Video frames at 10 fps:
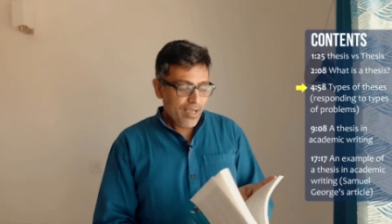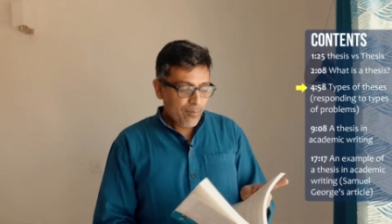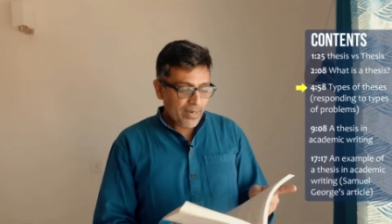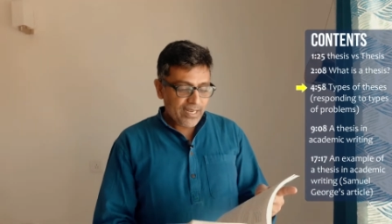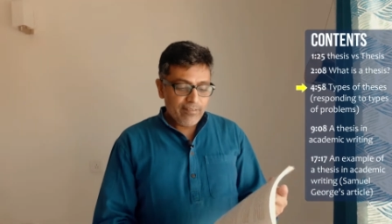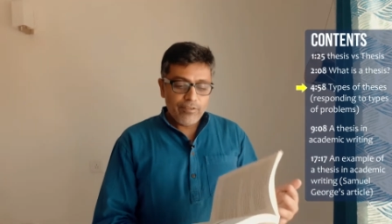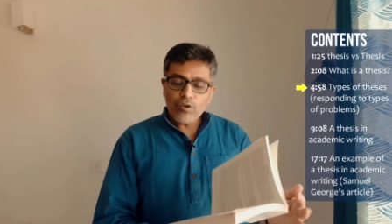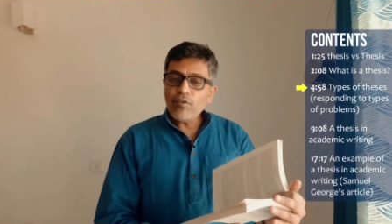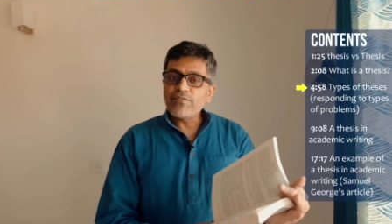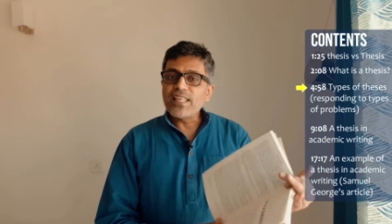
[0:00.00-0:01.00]
But in
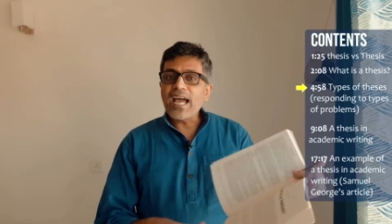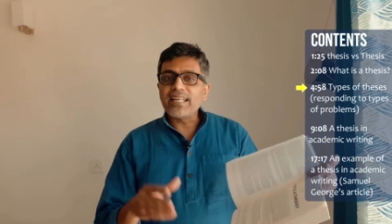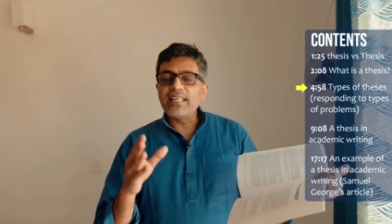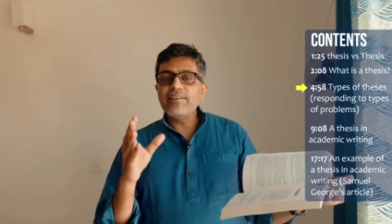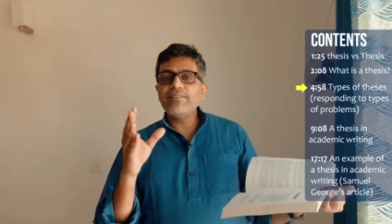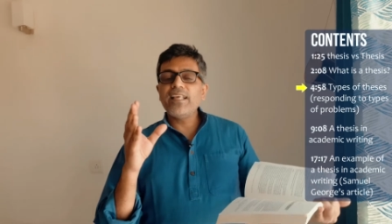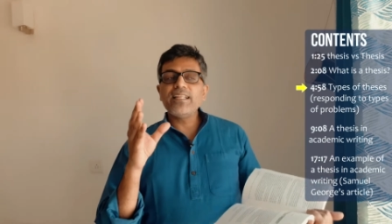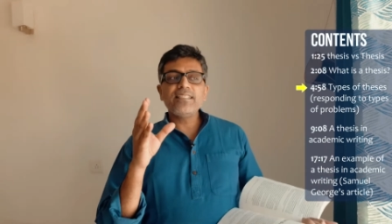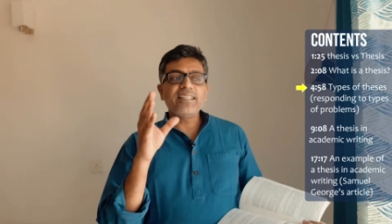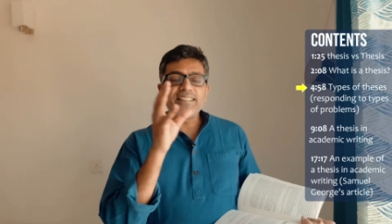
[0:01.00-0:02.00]
view of that, if there
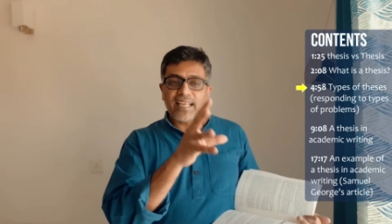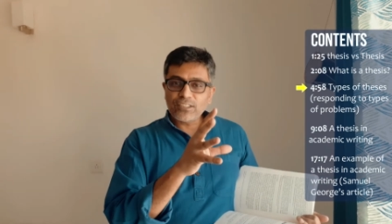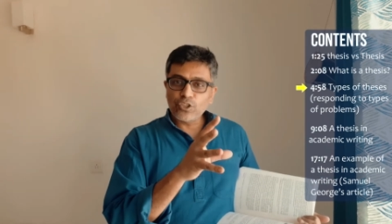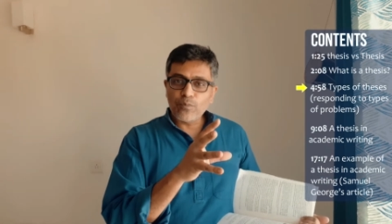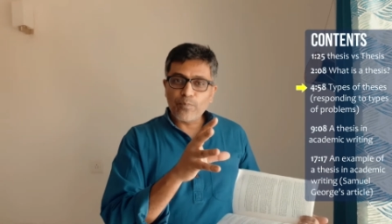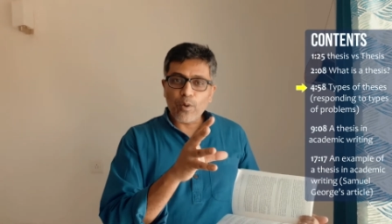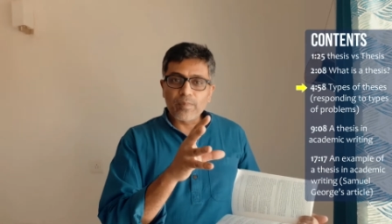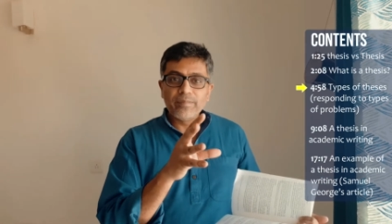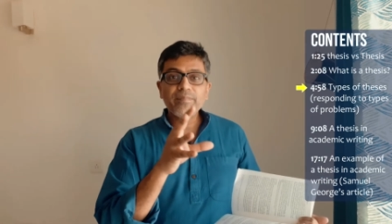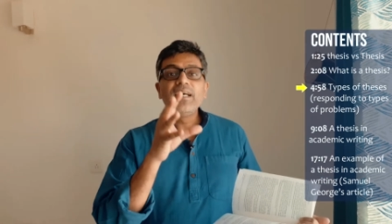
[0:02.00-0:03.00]
is a textual
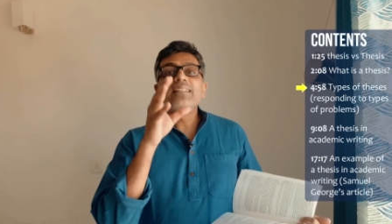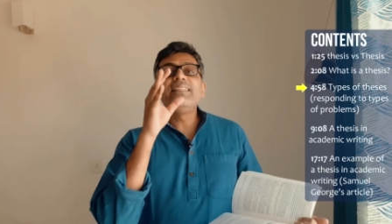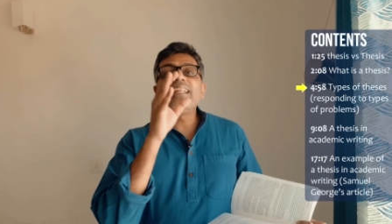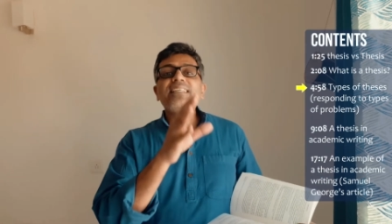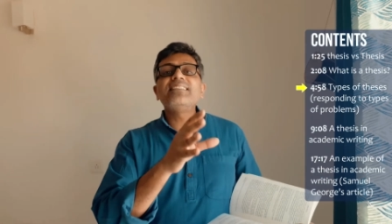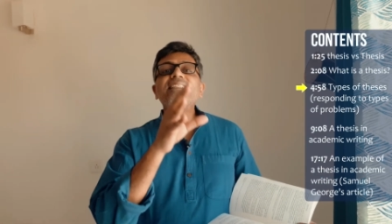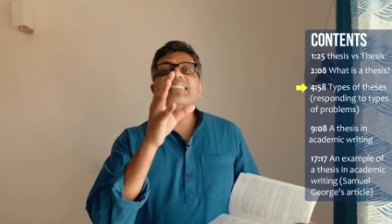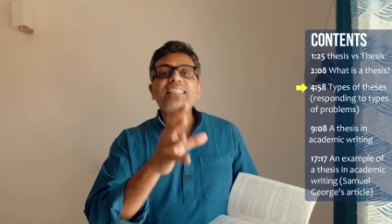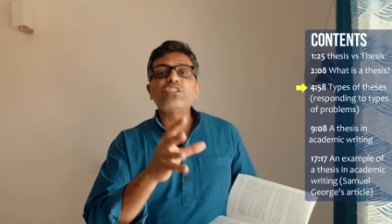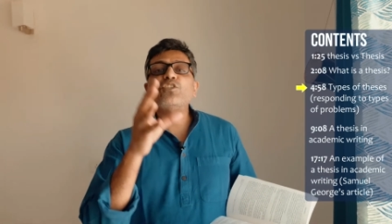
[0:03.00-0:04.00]
problem, there is a
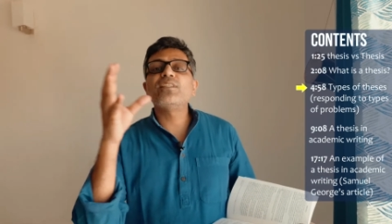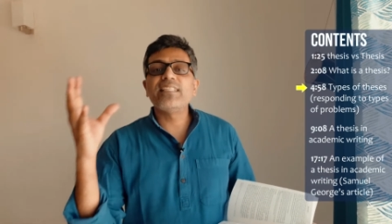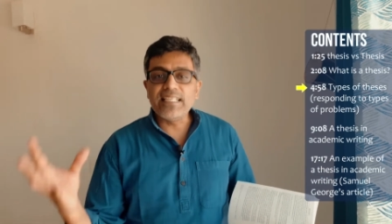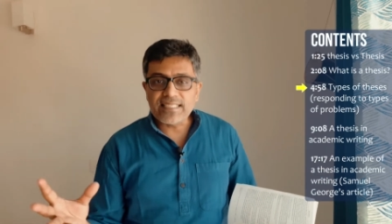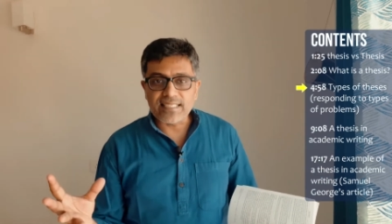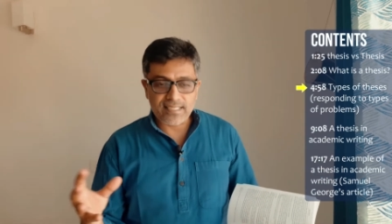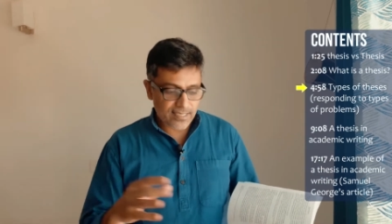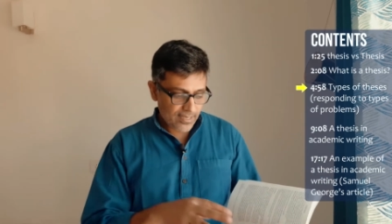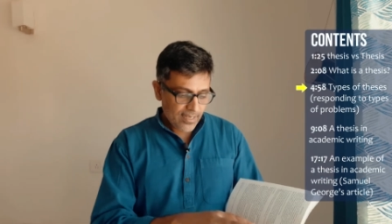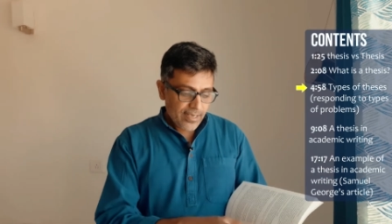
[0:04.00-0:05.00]
textual thesis.